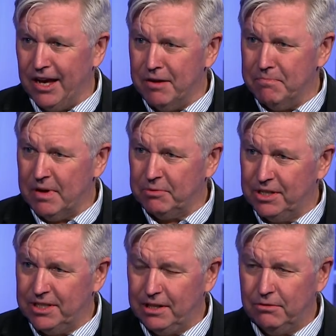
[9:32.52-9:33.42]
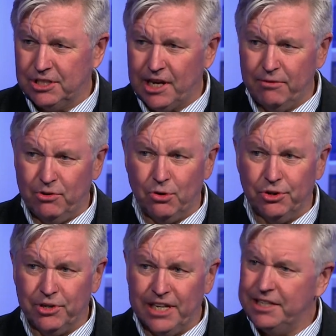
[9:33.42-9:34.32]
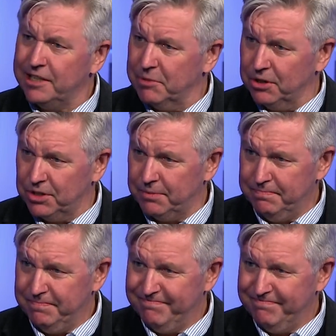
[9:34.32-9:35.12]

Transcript: because it'll save you on your heating bills.